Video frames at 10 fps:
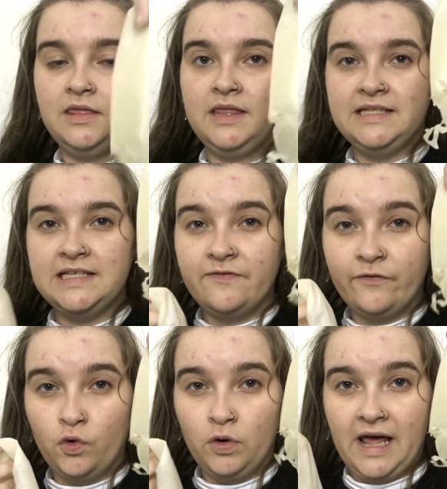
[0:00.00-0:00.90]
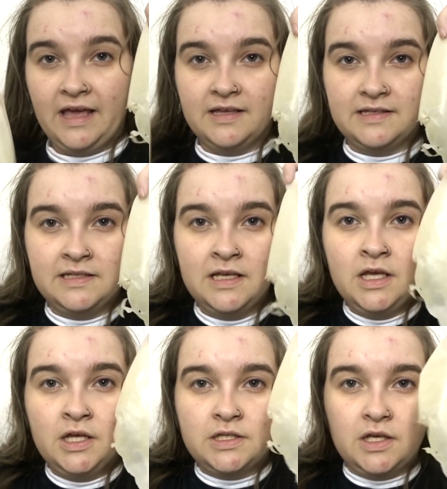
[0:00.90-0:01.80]
this is 4 layers.
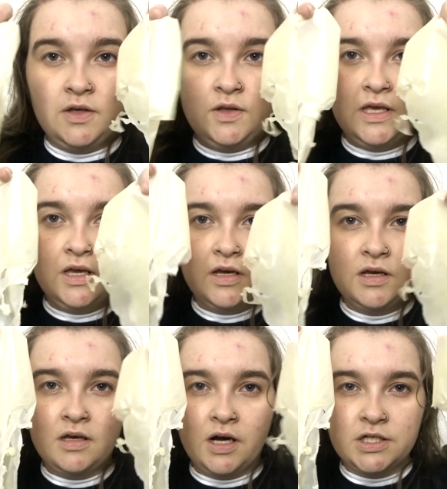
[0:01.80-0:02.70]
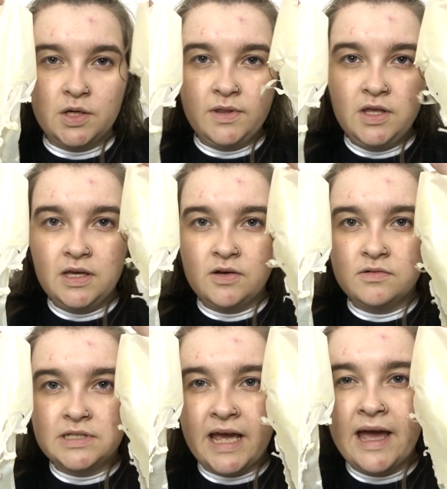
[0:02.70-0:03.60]
So you can, I don't know whether you
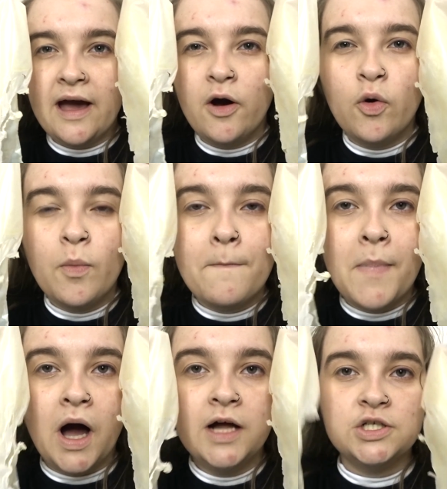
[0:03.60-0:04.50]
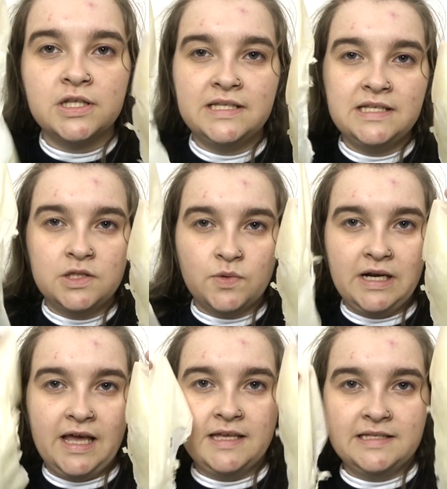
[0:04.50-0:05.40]
can tell much. So this is 3
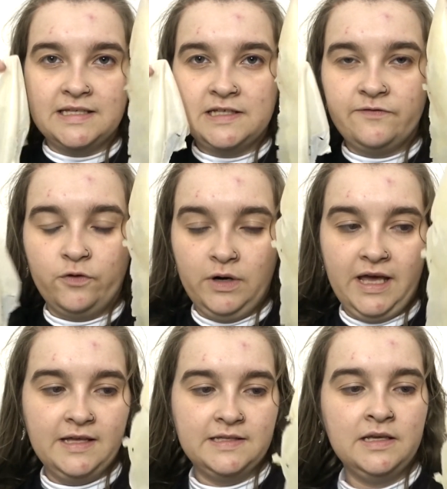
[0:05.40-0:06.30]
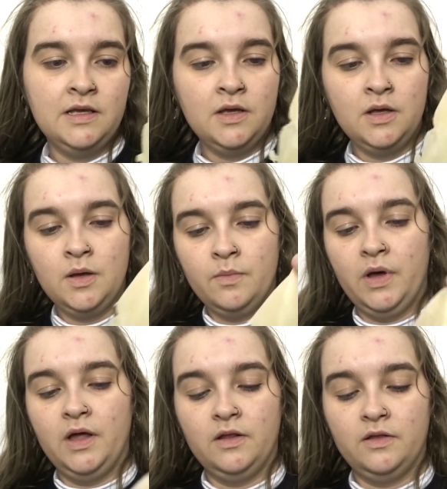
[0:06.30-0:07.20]
layers, this is 4 layers.
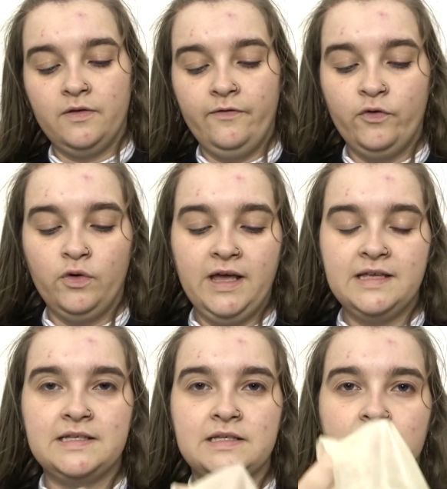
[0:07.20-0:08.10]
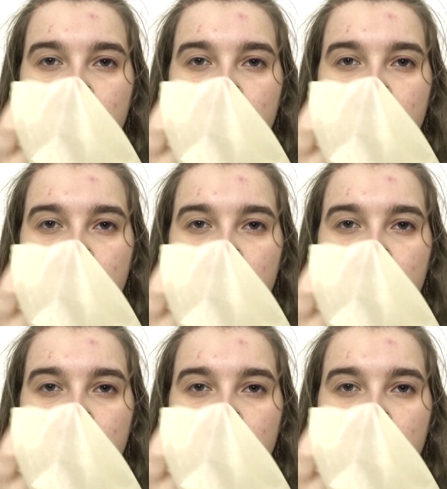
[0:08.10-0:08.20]
But the 4 layers is